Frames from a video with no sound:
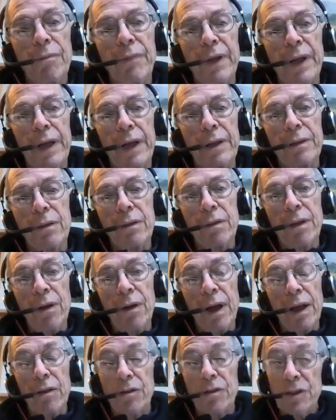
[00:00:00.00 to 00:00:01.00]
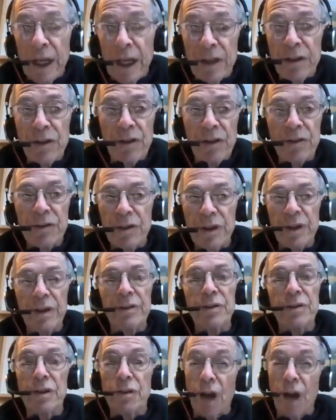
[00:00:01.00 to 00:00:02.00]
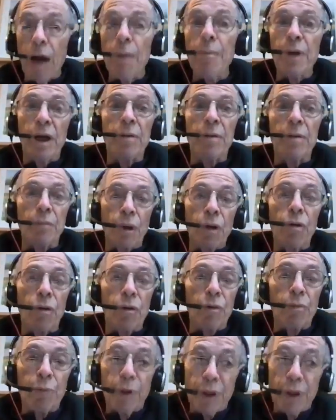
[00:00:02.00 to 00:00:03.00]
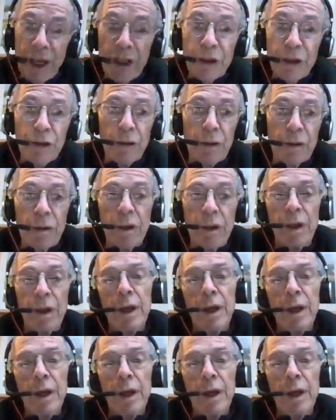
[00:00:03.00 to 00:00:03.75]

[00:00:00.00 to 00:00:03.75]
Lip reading: that allostasis is a dominant mode prediction,